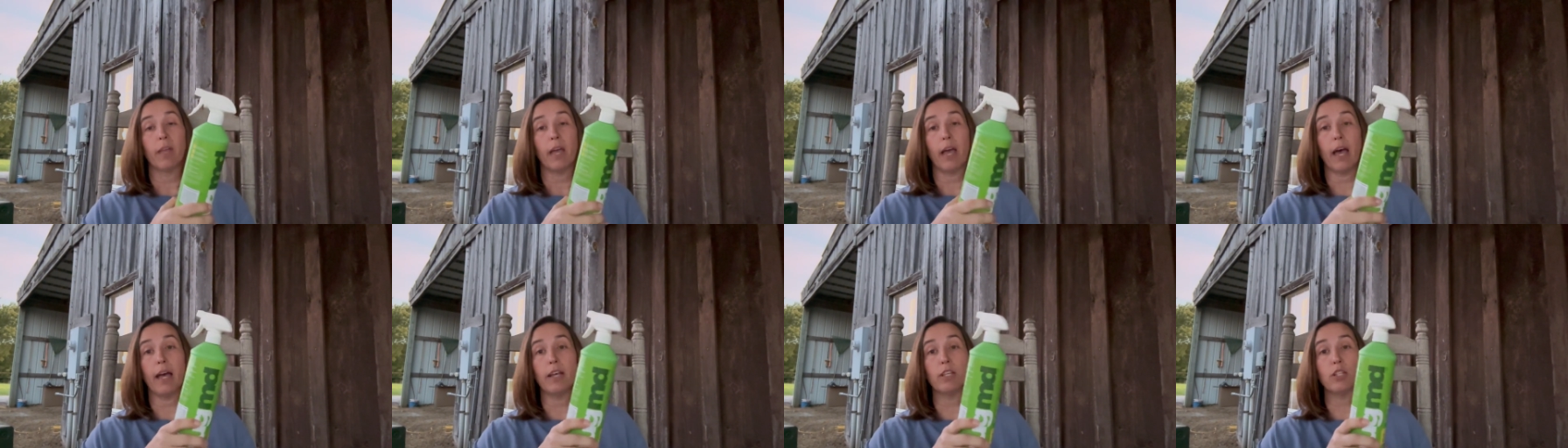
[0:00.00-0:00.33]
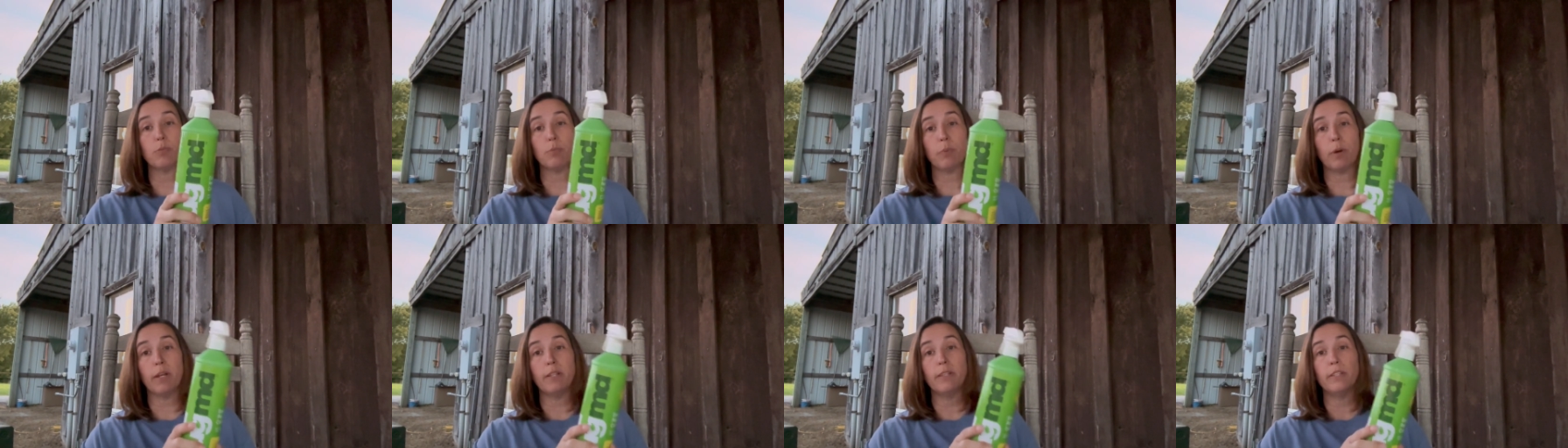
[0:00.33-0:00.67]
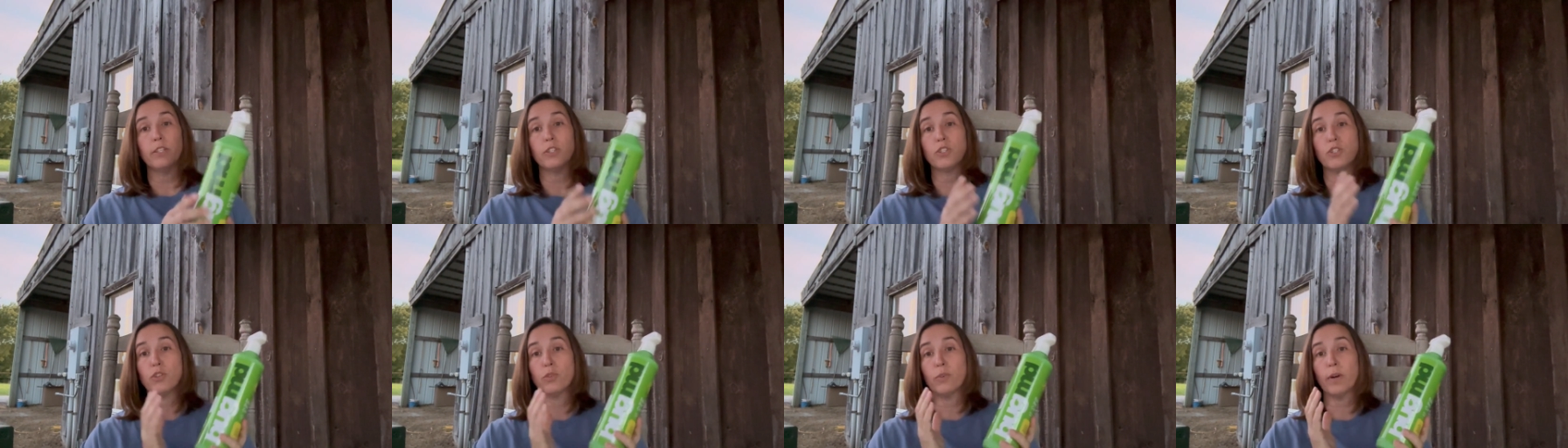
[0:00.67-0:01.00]
I sprayed
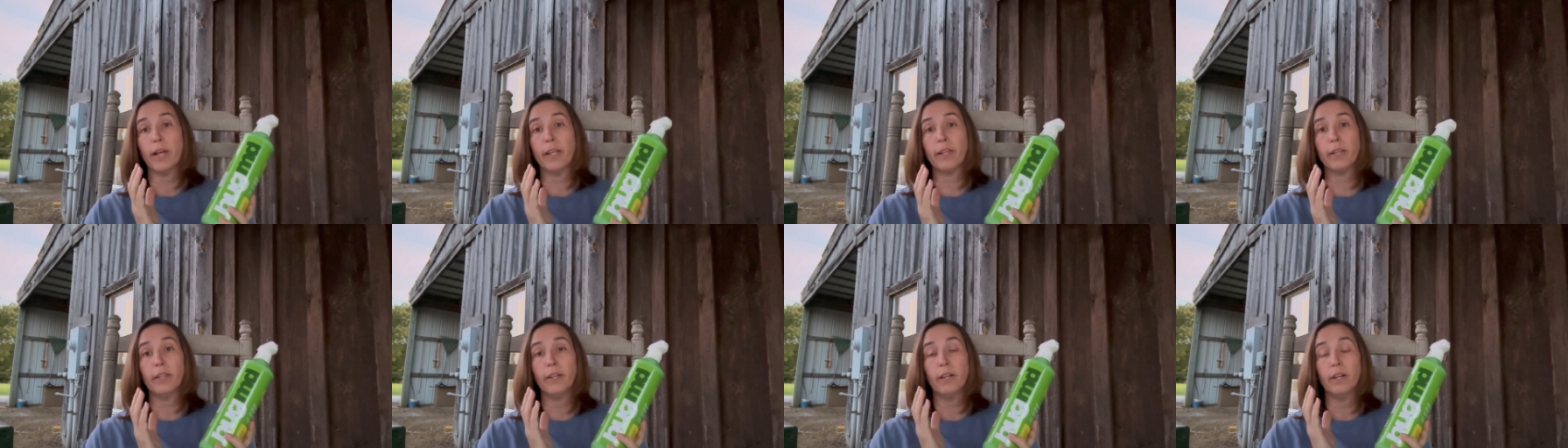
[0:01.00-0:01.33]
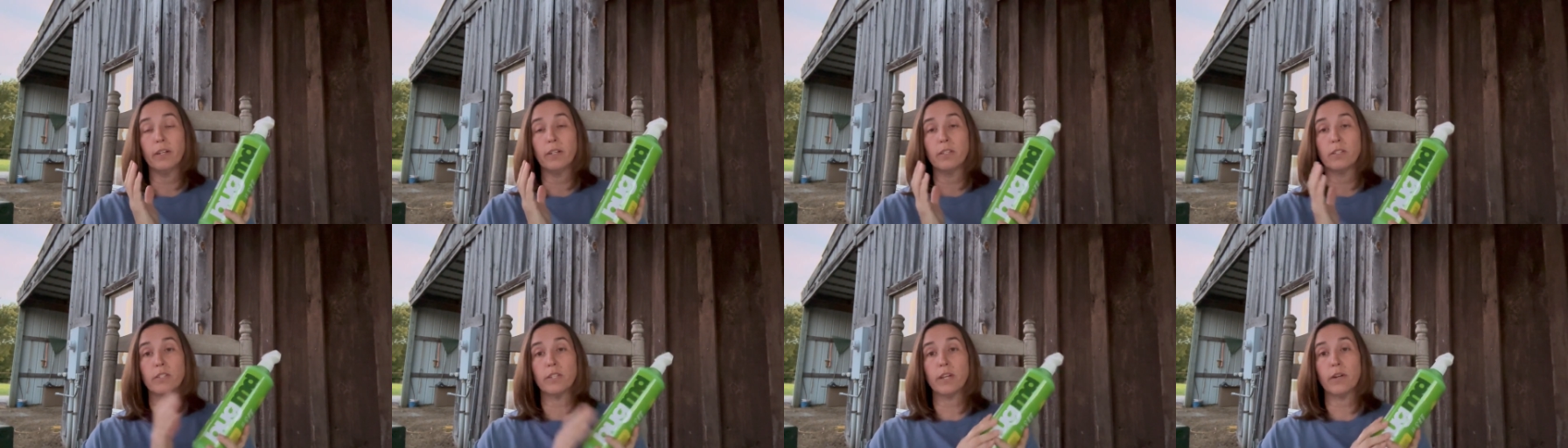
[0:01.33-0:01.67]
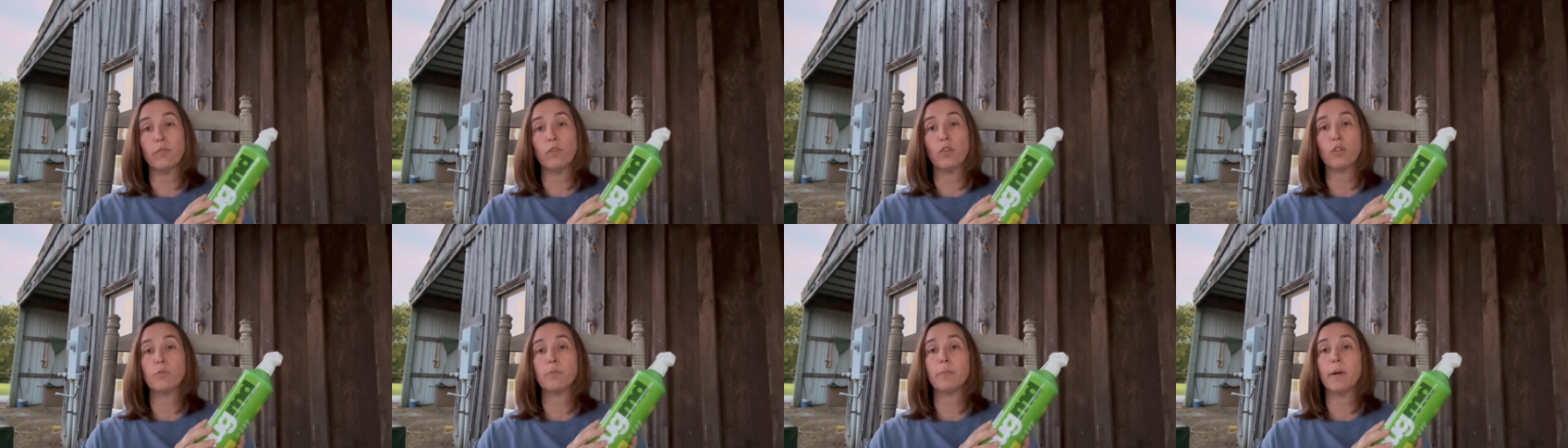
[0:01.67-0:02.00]
this directly on
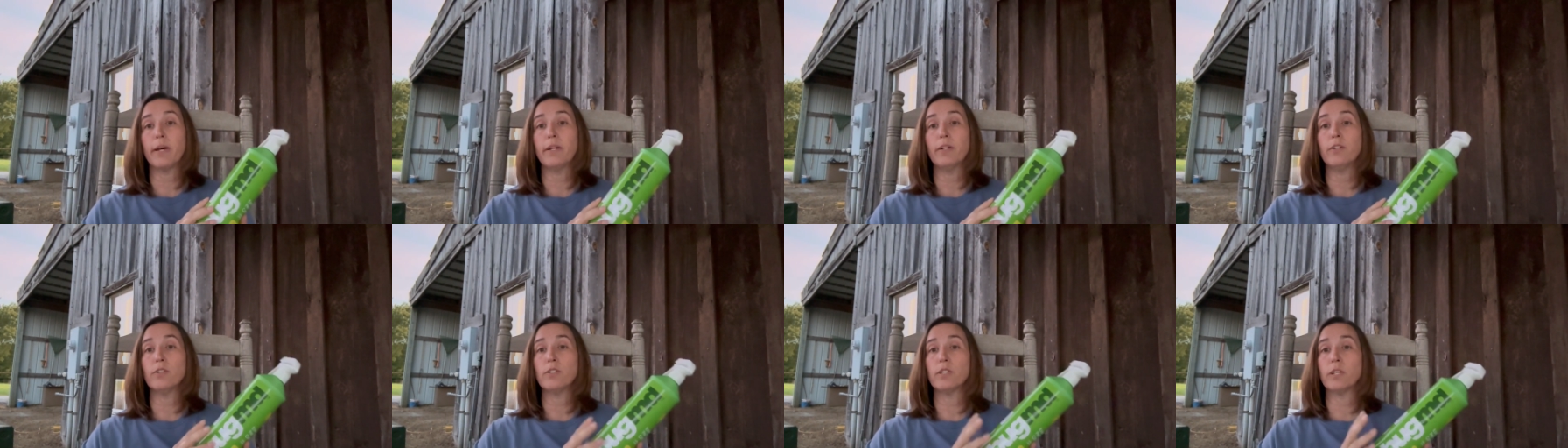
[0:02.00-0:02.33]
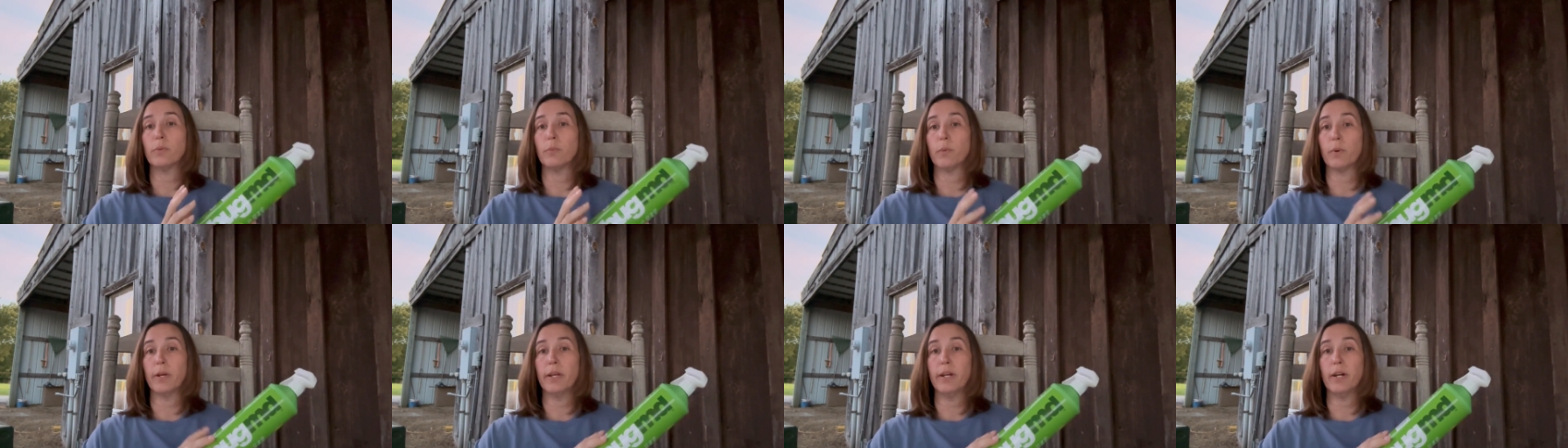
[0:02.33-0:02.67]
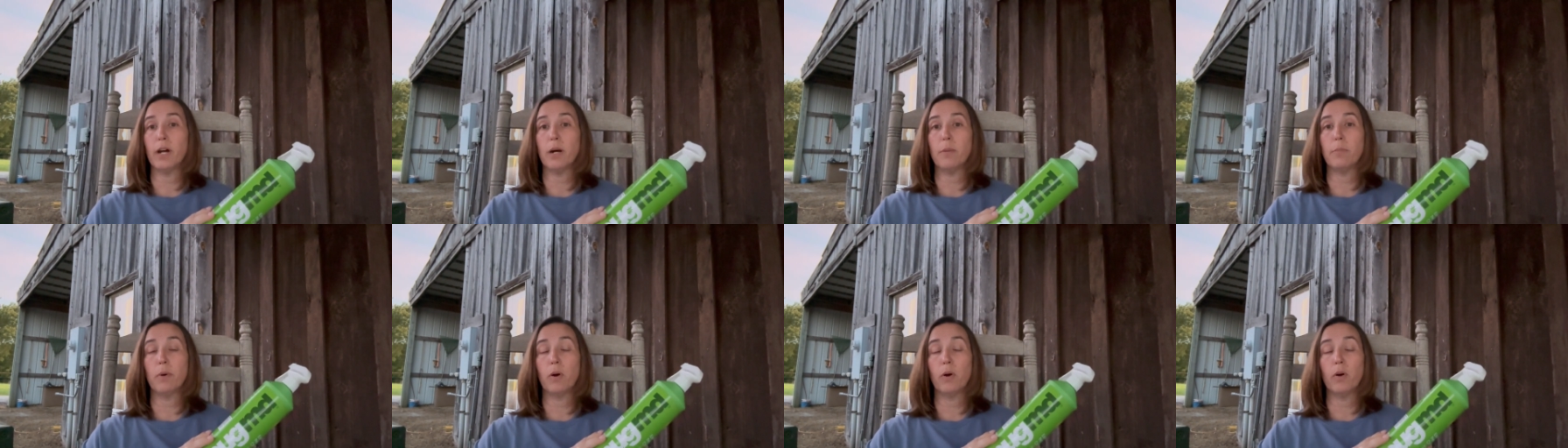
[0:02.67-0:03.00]
several spiders that were in
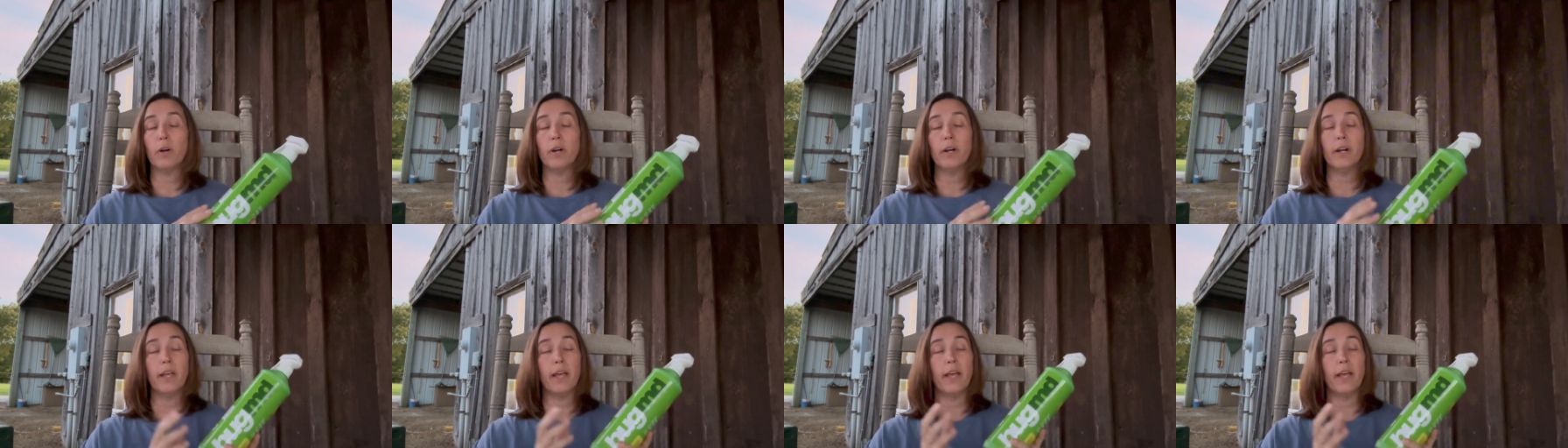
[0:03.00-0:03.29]
our barn